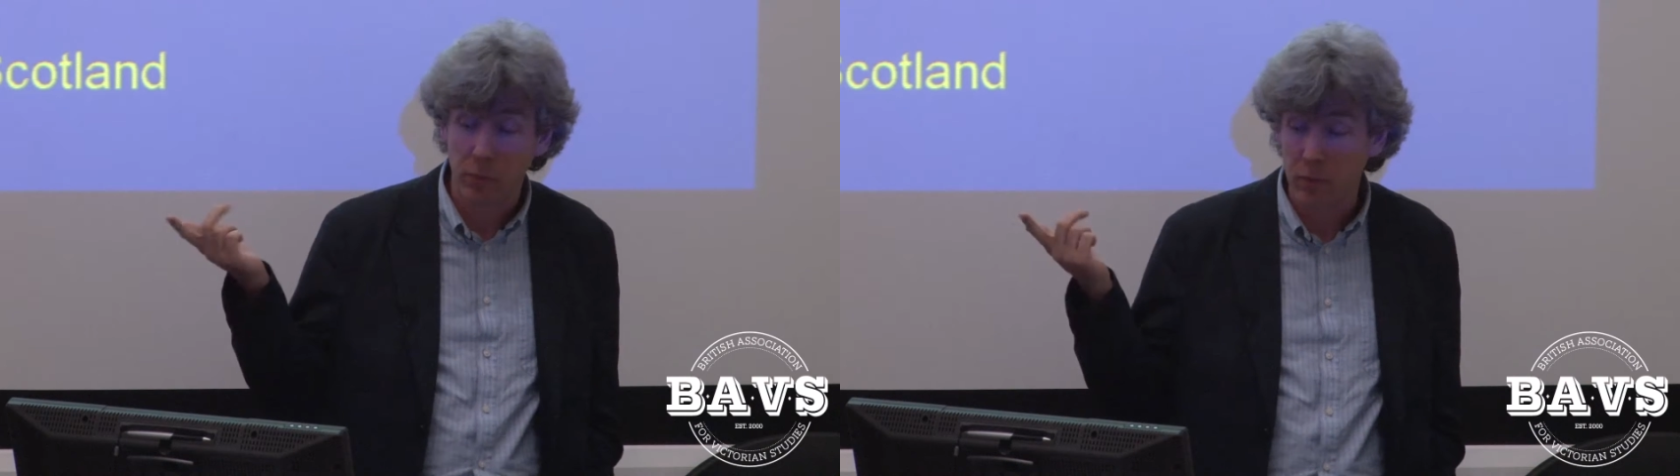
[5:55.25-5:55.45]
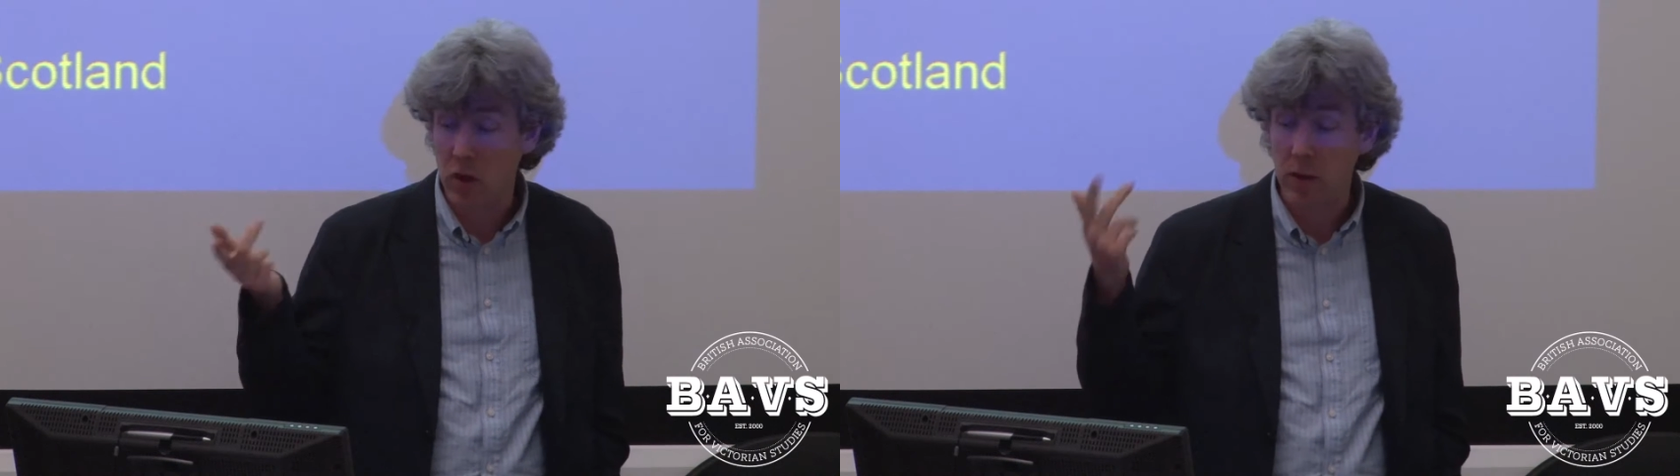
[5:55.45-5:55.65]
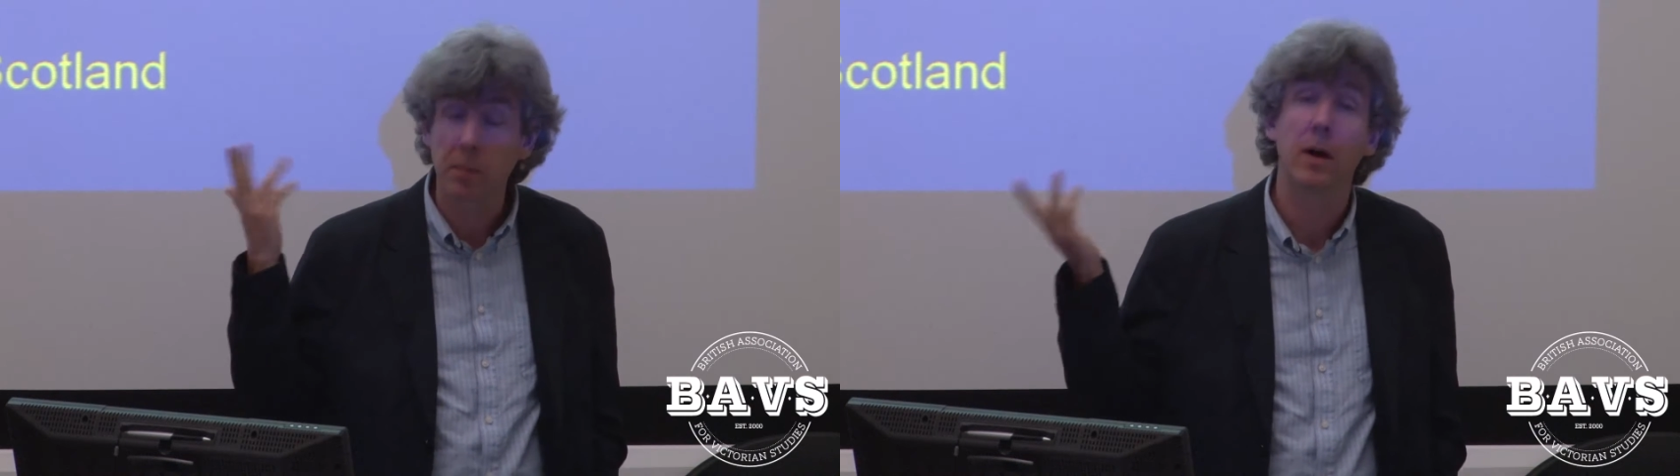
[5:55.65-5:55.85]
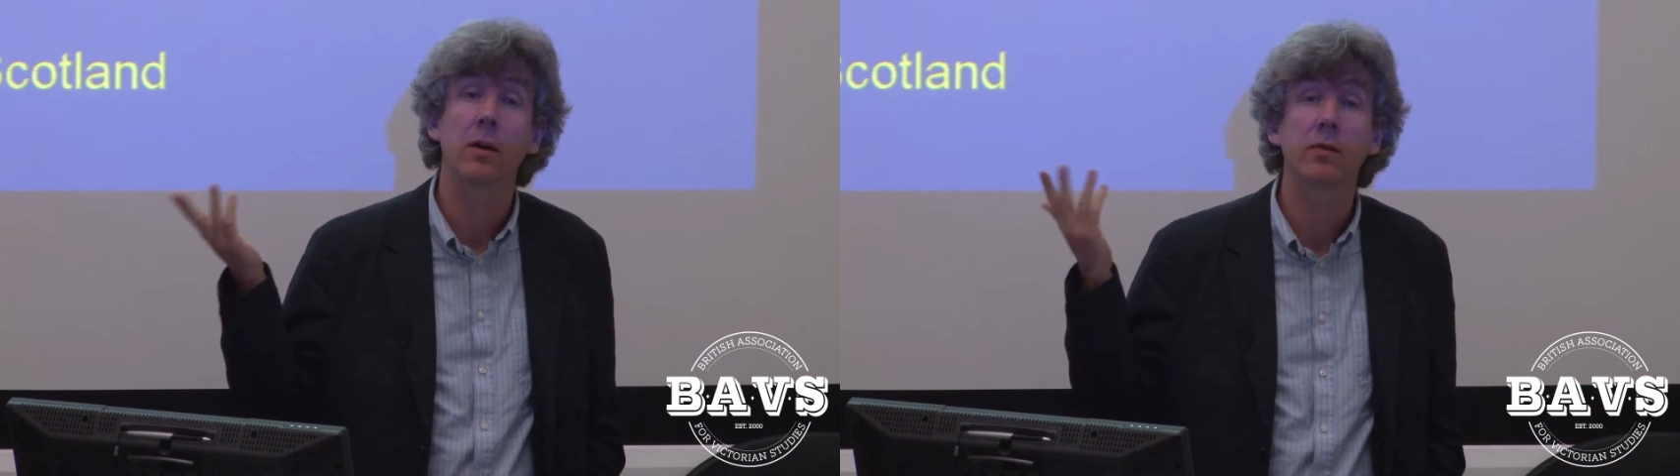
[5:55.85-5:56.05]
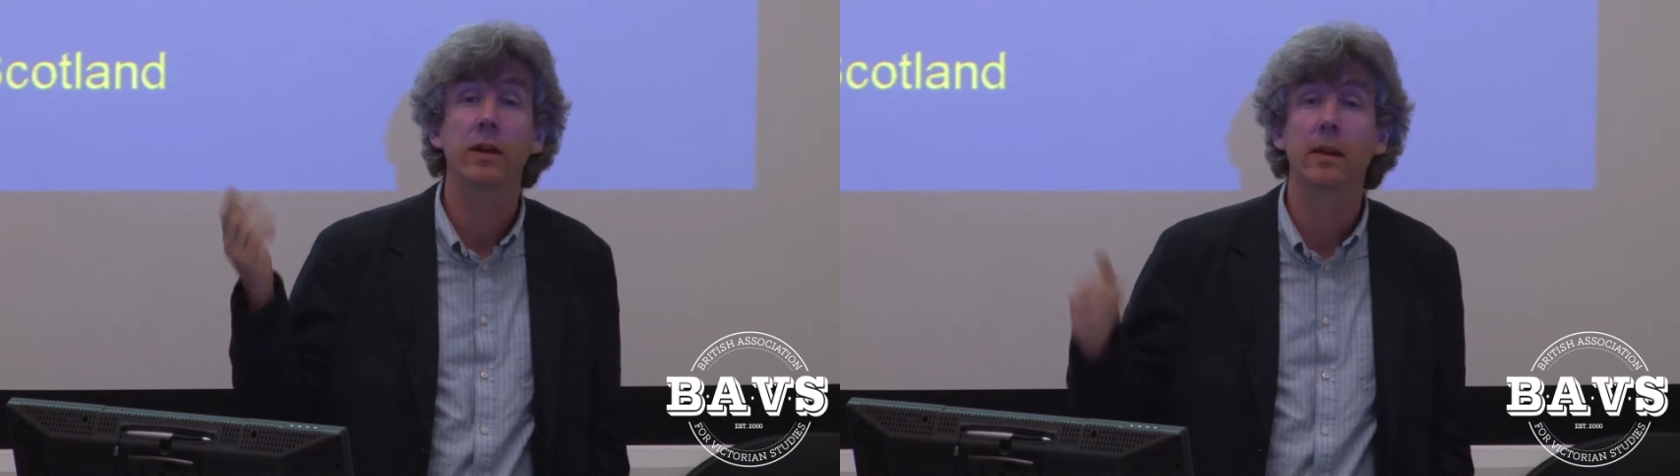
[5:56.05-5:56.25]
we've
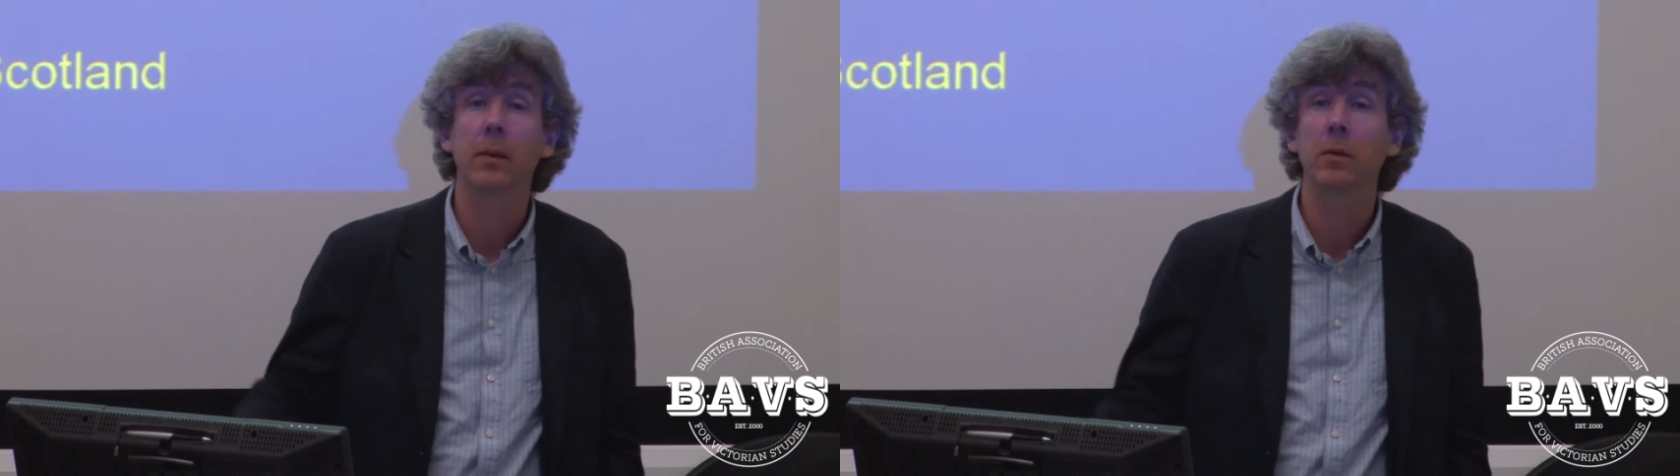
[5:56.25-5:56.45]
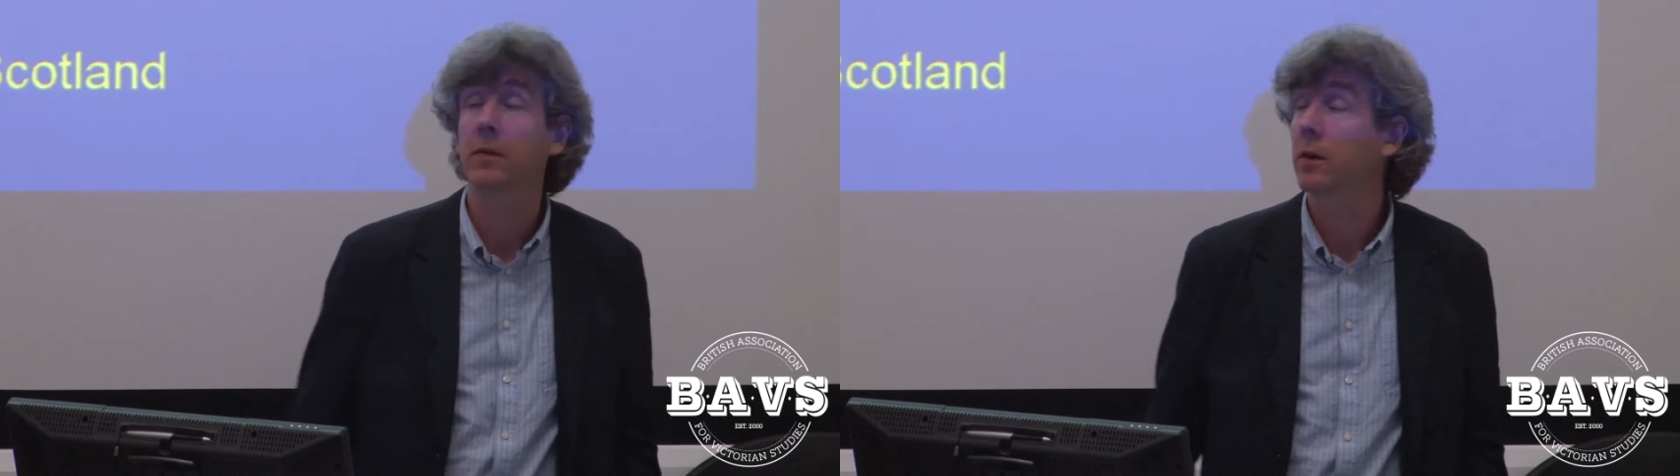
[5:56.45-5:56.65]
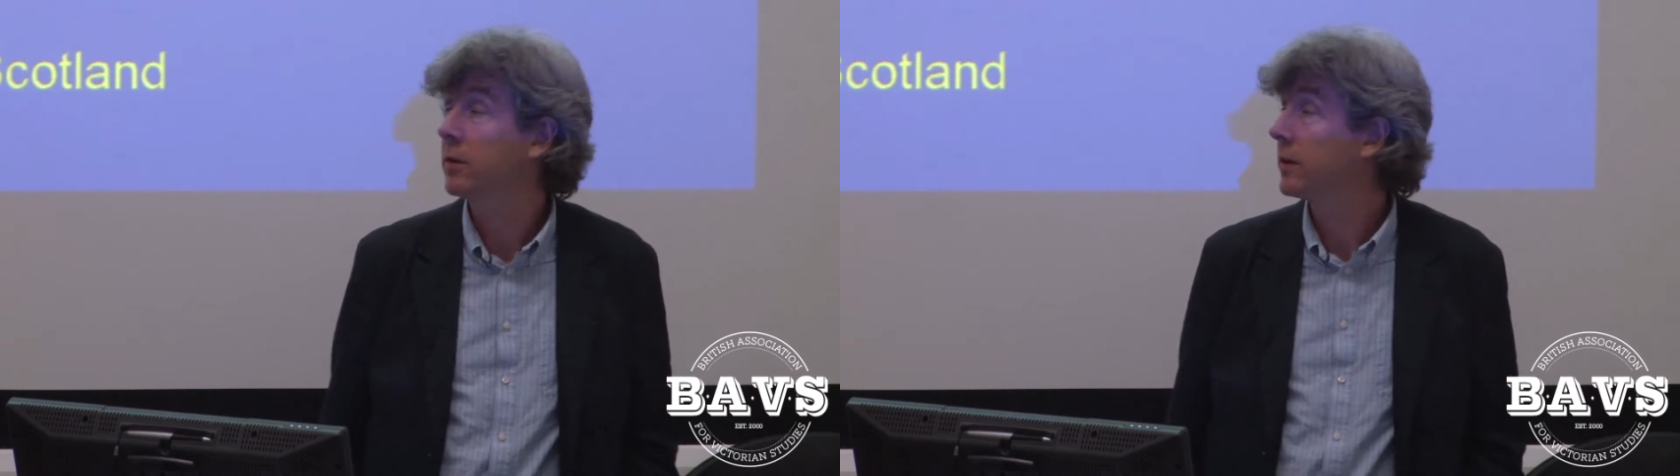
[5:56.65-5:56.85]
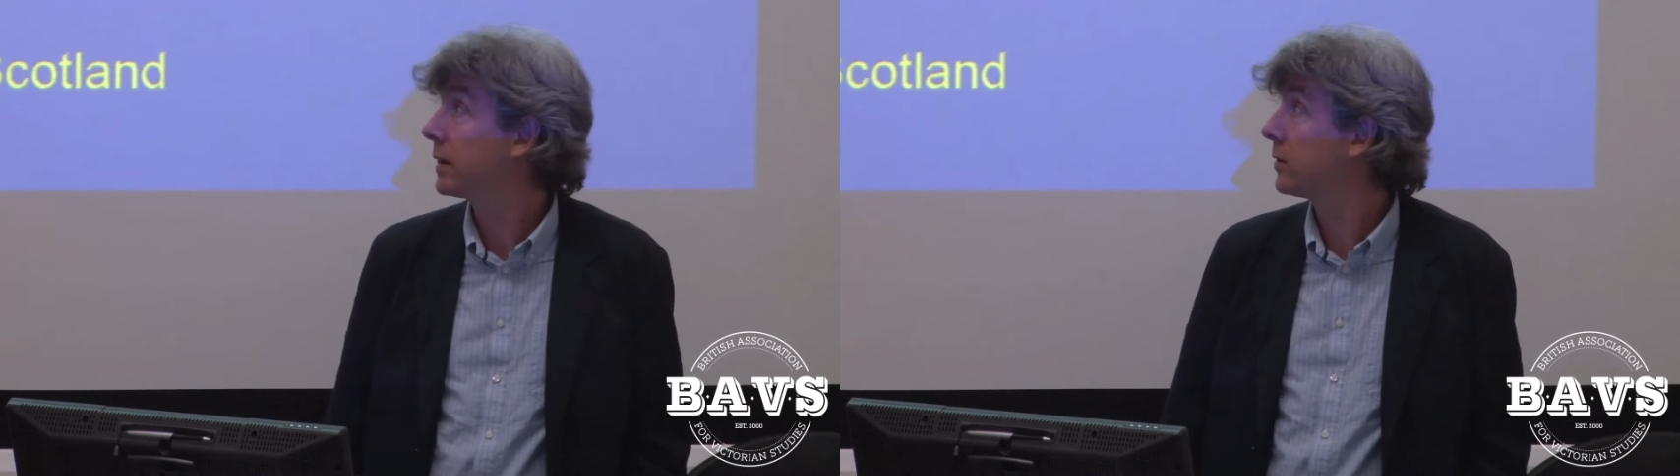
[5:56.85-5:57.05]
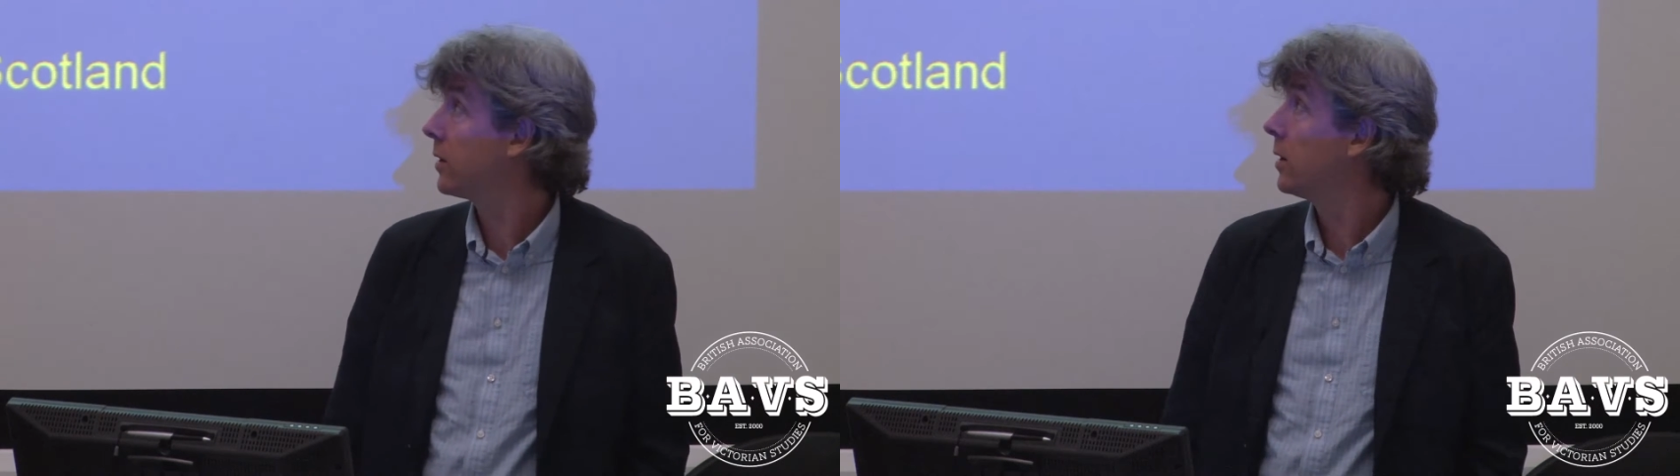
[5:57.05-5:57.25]
geoparsed it, and then we've turned it
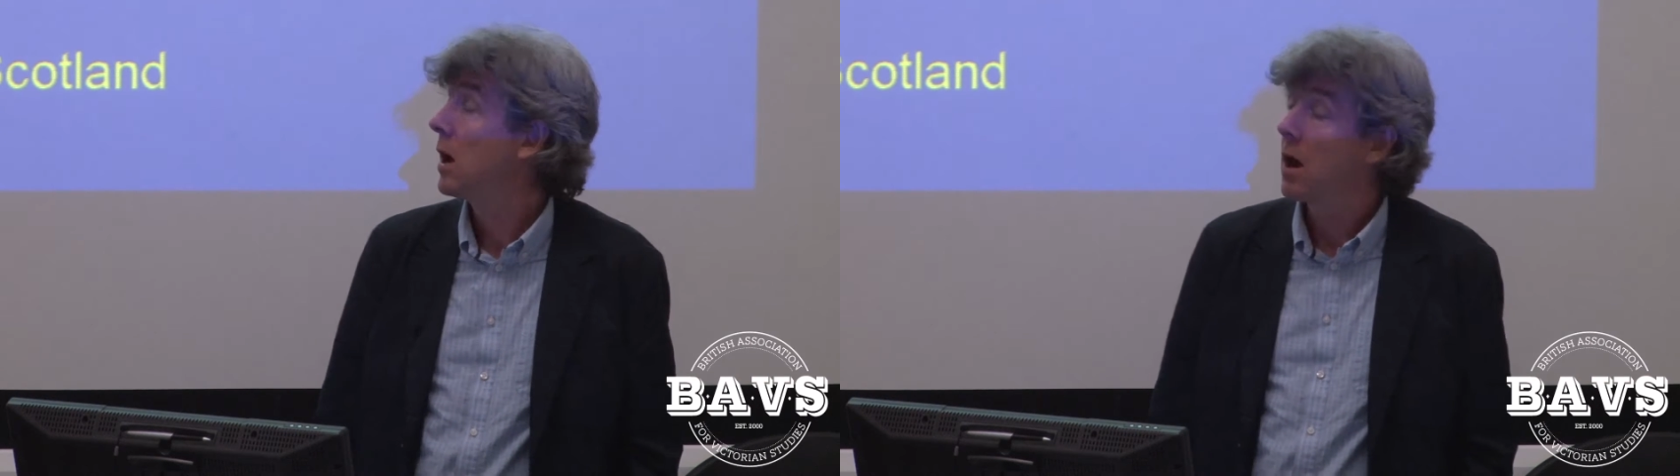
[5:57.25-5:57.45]
into a